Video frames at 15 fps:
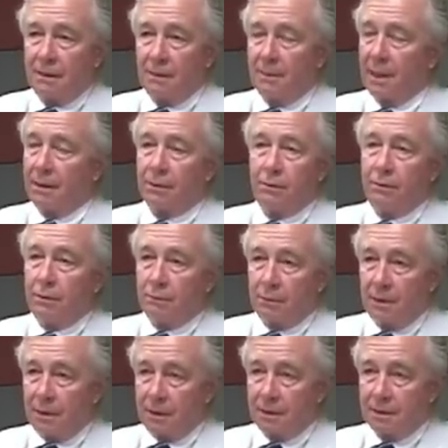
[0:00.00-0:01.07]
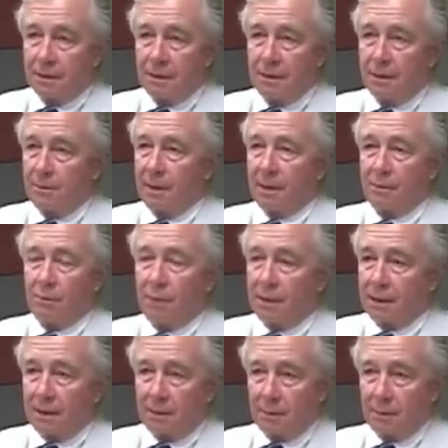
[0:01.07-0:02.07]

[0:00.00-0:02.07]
no matter who it was, no matter what